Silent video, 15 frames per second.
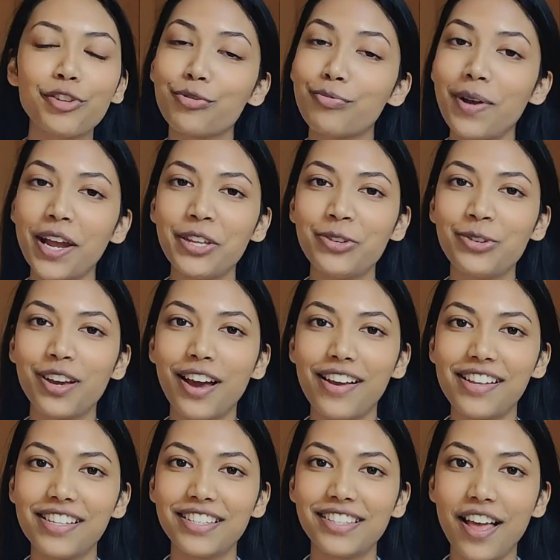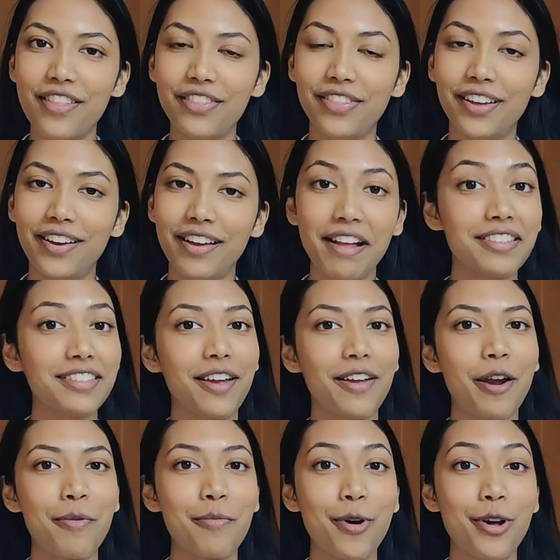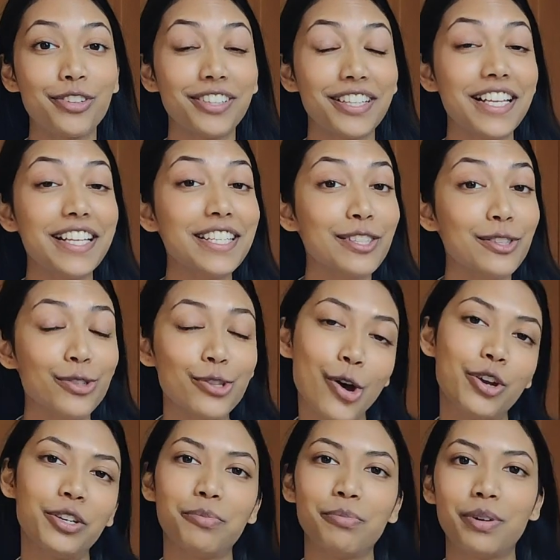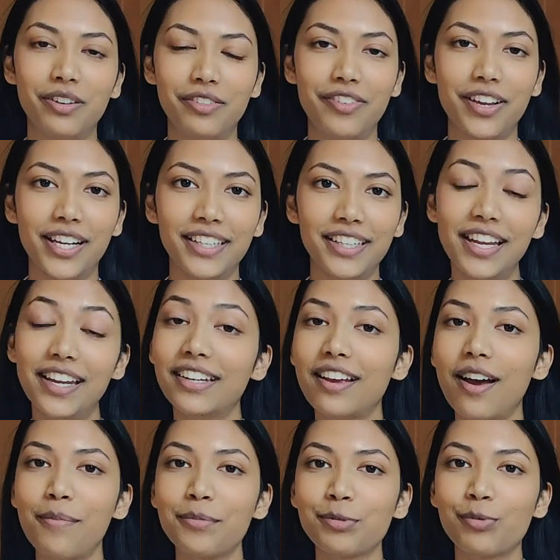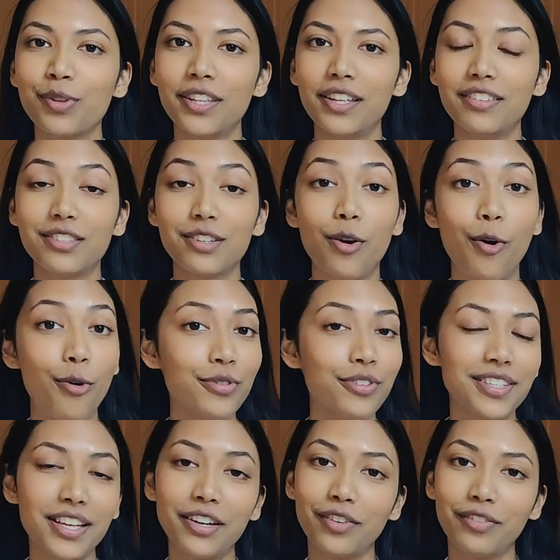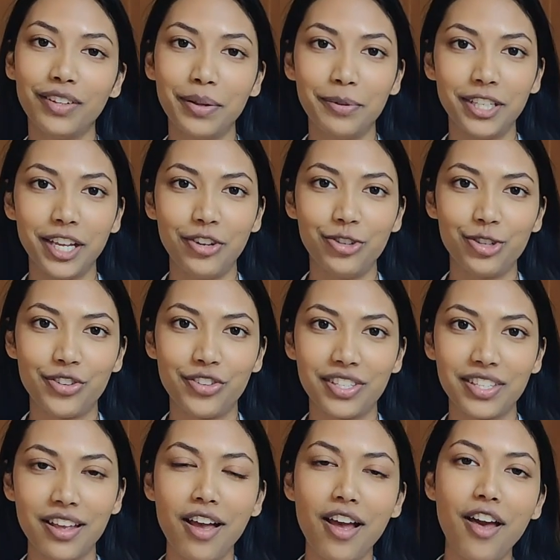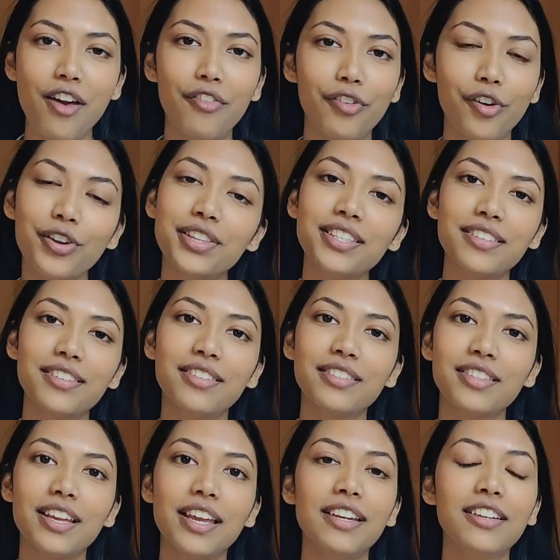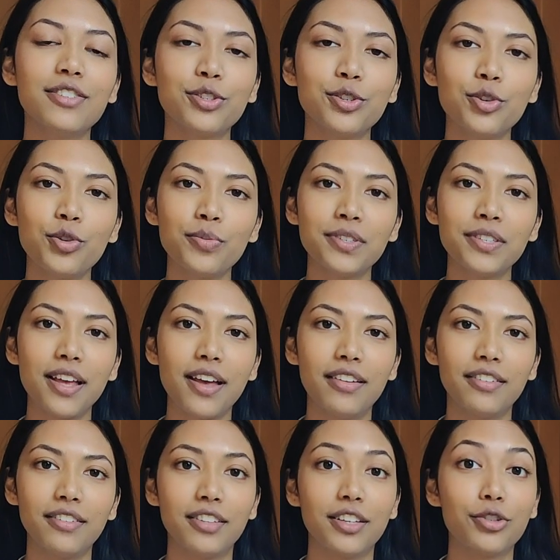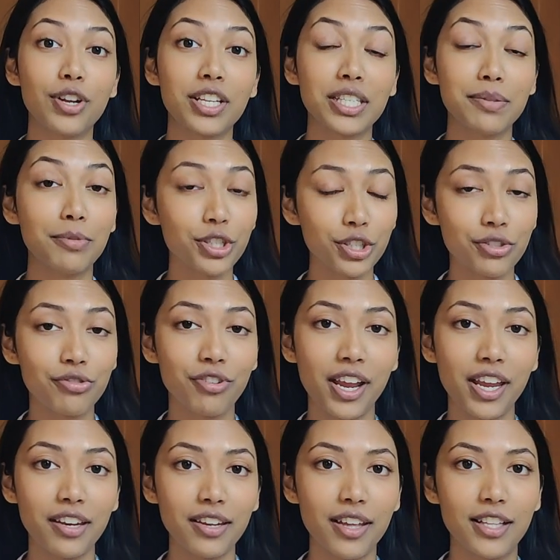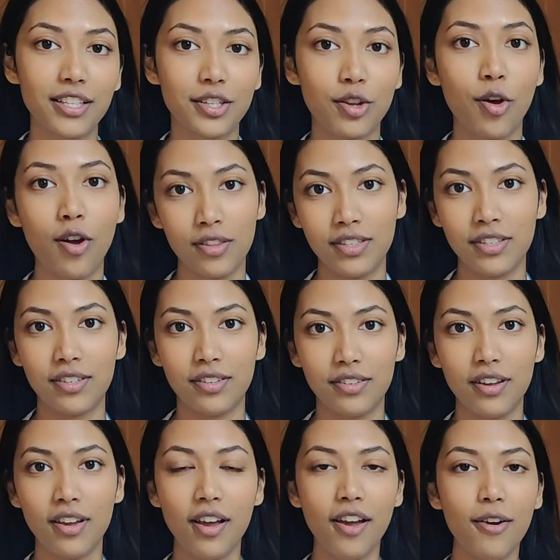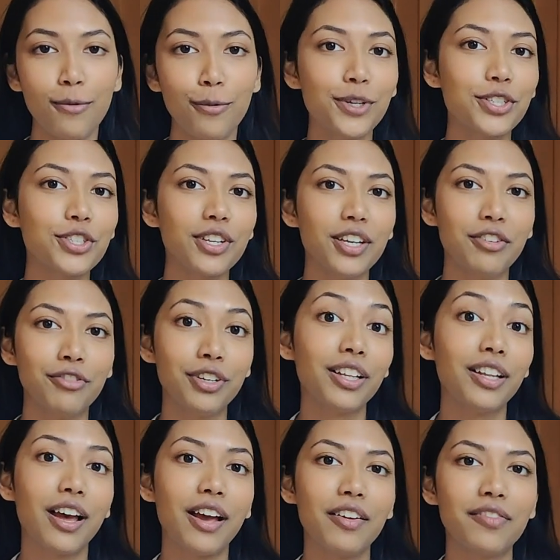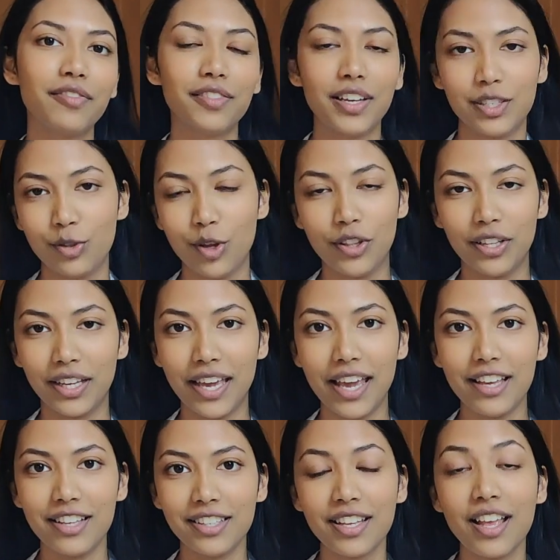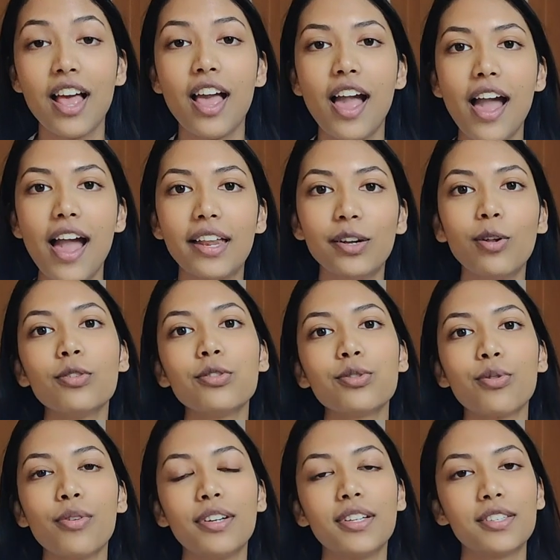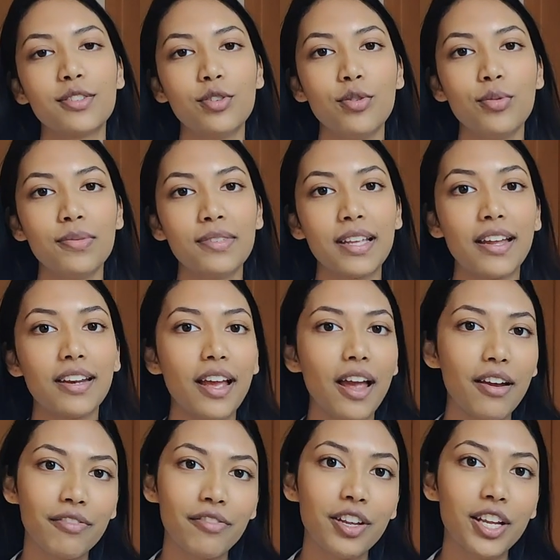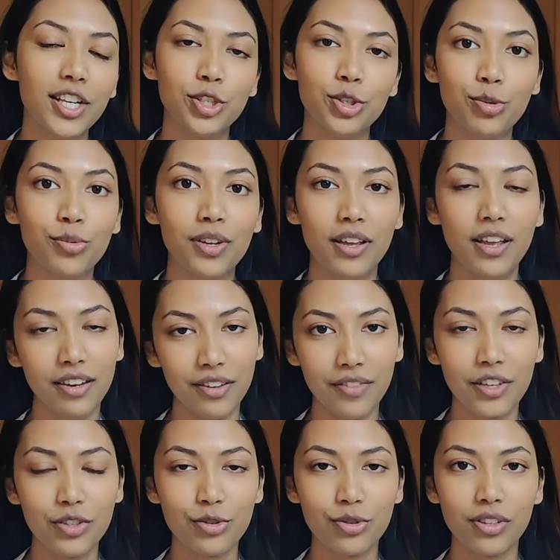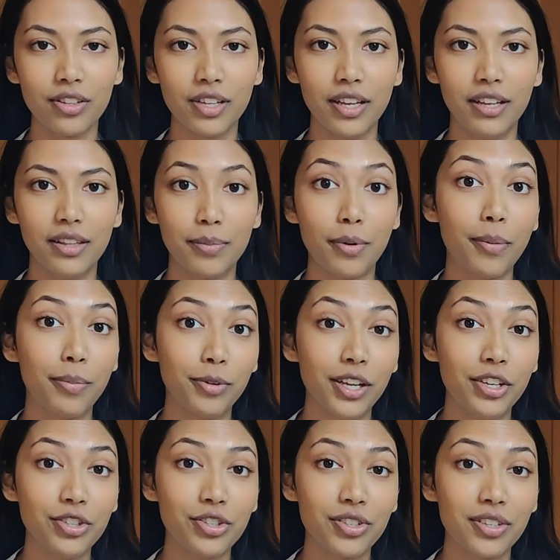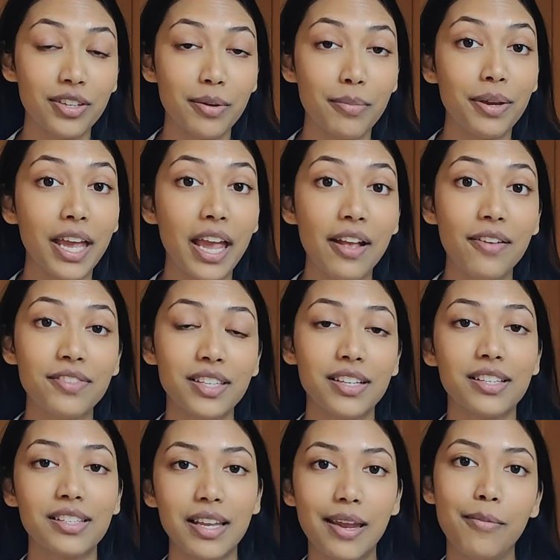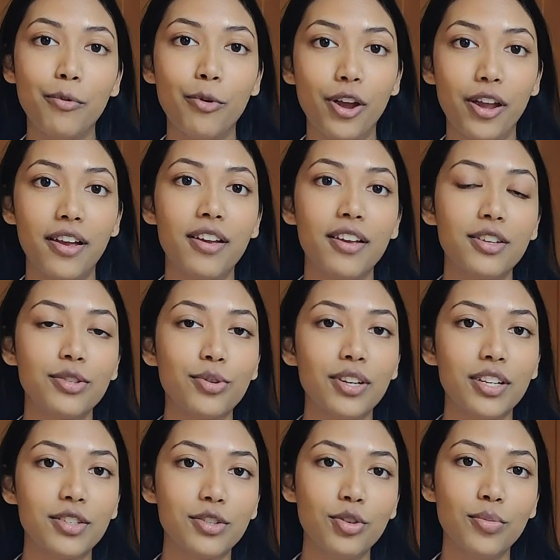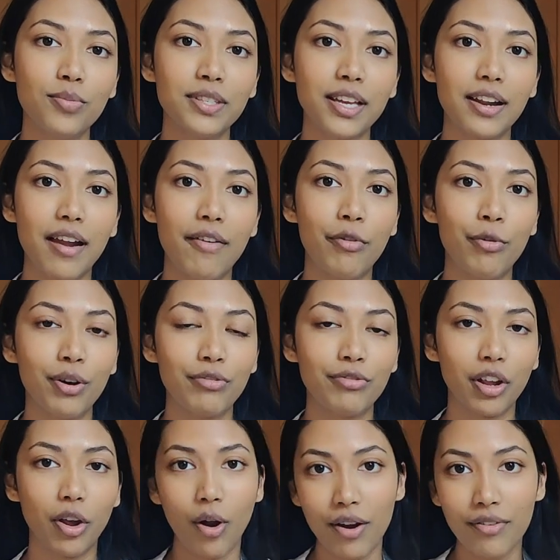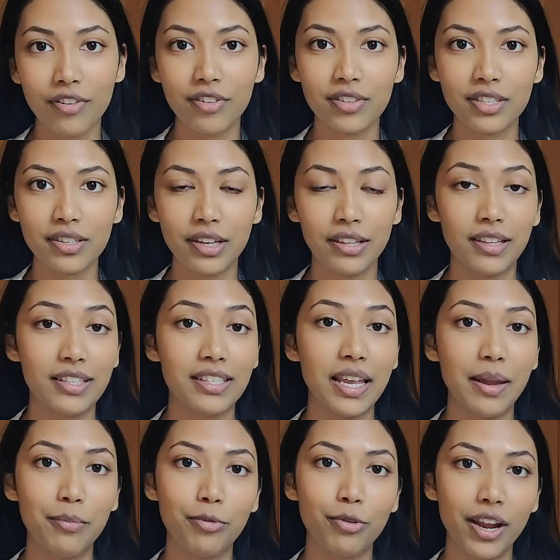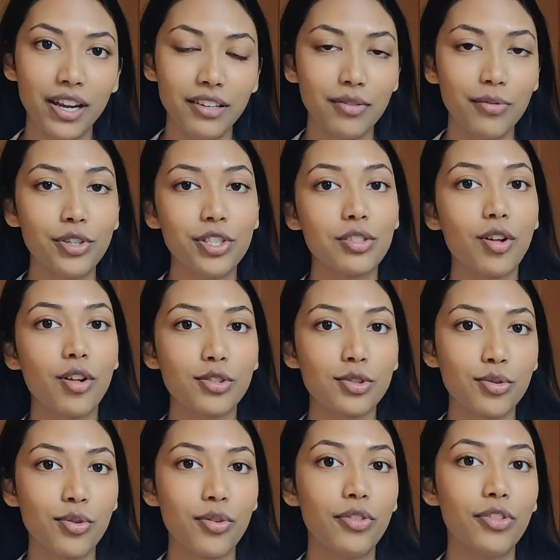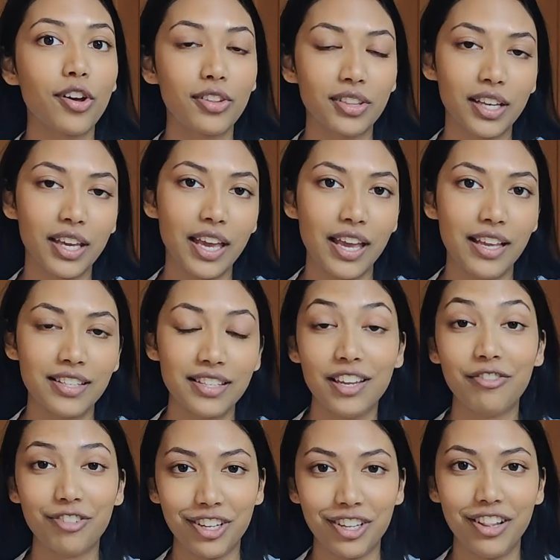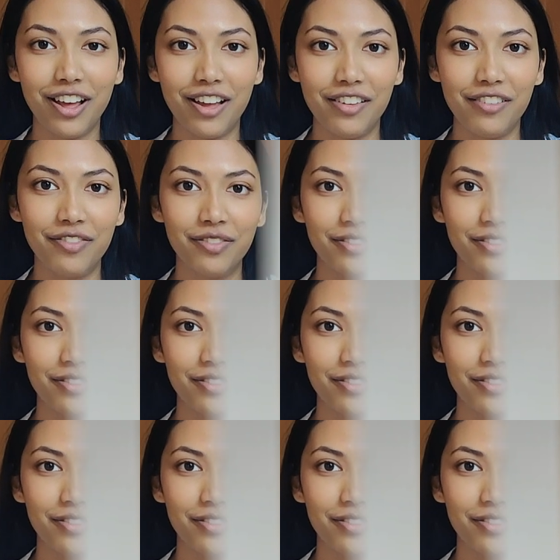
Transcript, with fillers: to remind you guys that the S I R model is not perfect. It comes with its own set of limitations. For instance, it assumes that the transmission rate is constant, which in real life is not the case. And also it assumes that every individual in the population behaves in the same way. So it assumes that everyone recovers in the same rate, which is also not the case in real life.